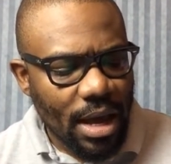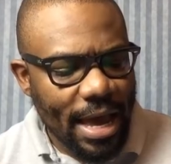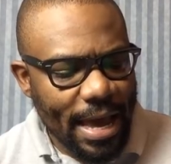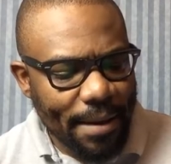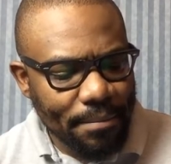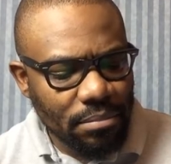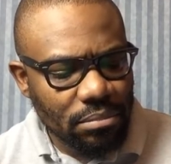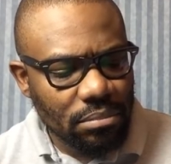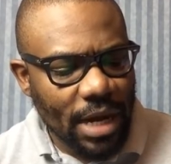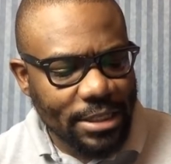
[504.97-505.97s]

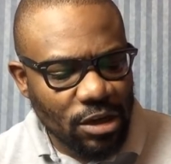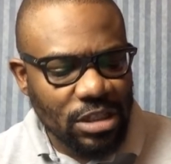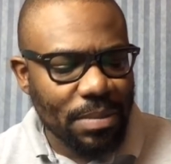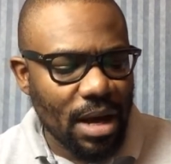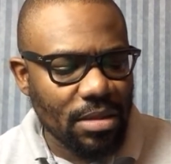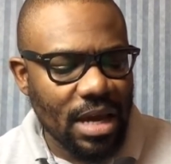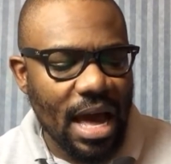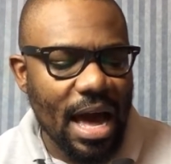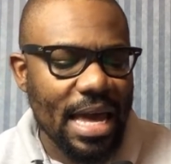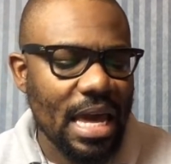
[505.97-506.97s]
I talked about the
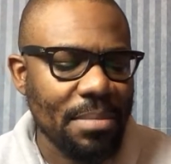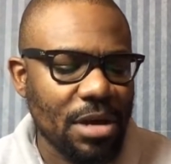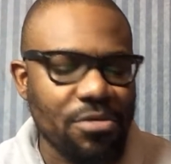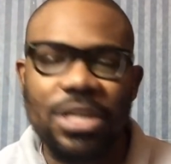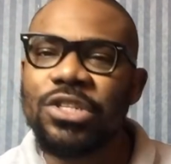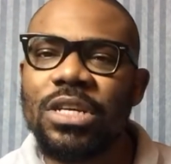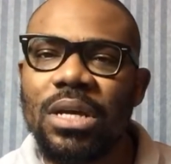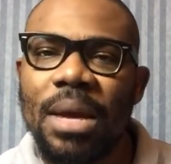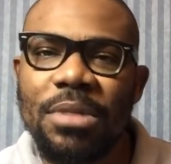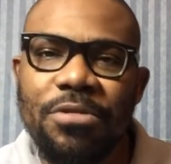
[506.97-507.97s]
high
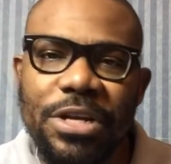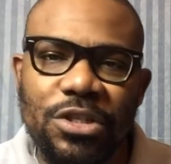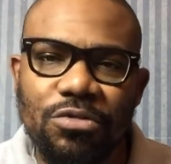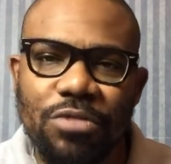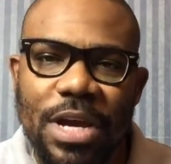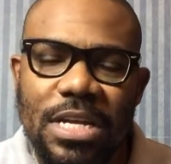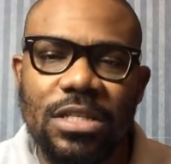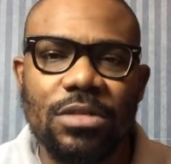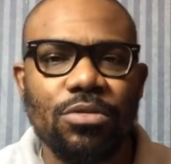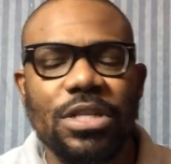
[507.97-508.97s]
immigration
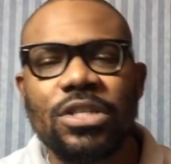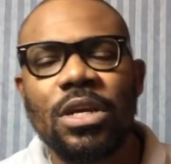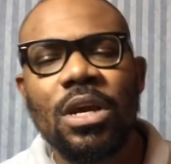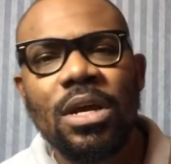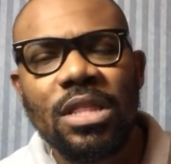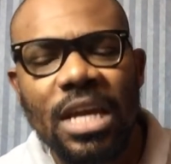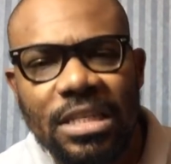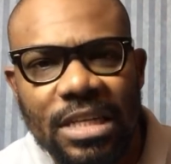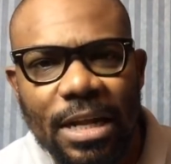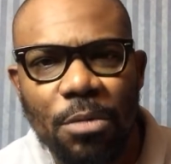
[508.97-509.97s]
rates, which the
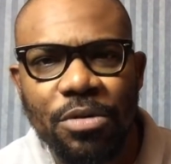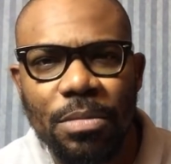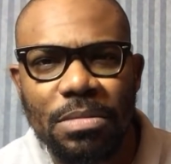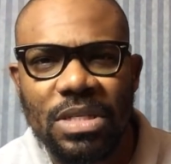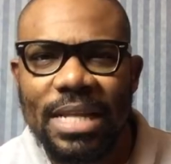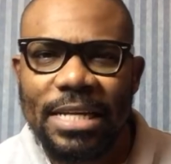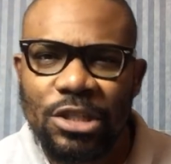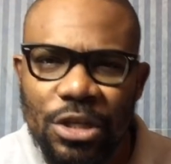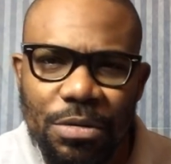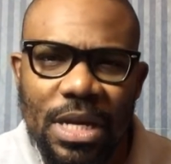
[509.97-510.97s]
internal problems in
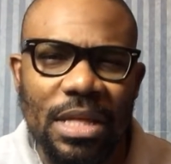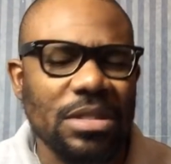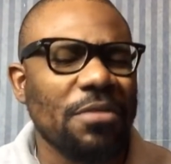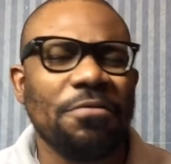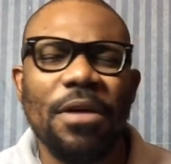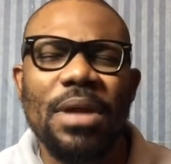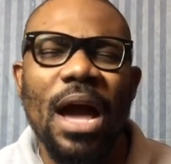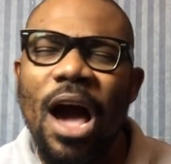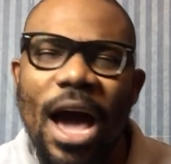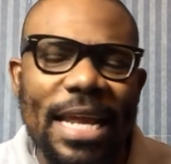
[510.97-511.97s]
Nigeria. There's a very
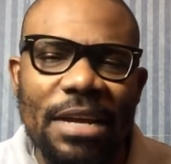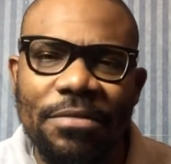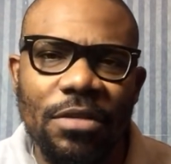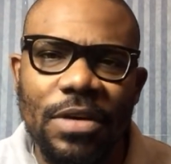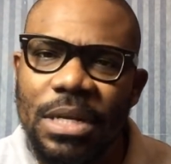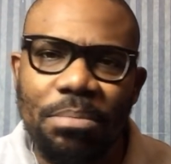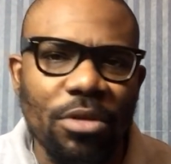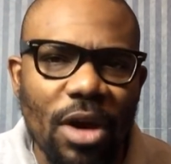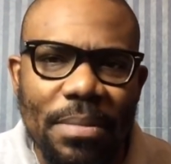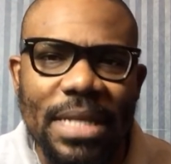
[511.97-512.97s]
high level of
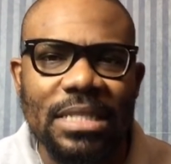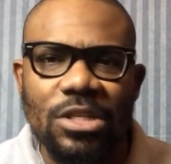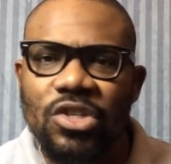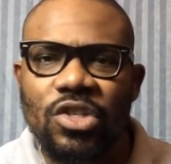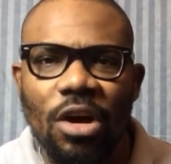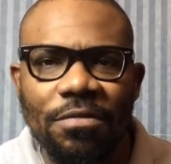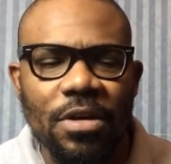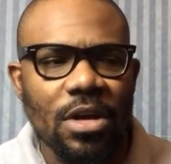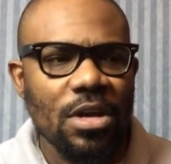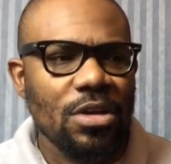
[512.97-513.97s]
unemployment and stuff.
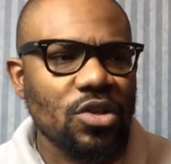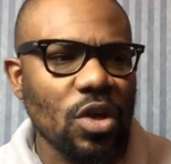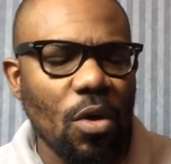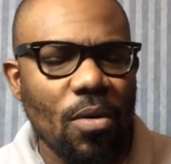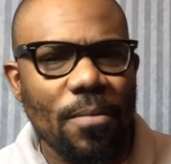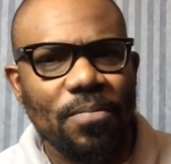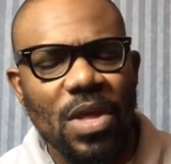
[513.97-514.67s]
So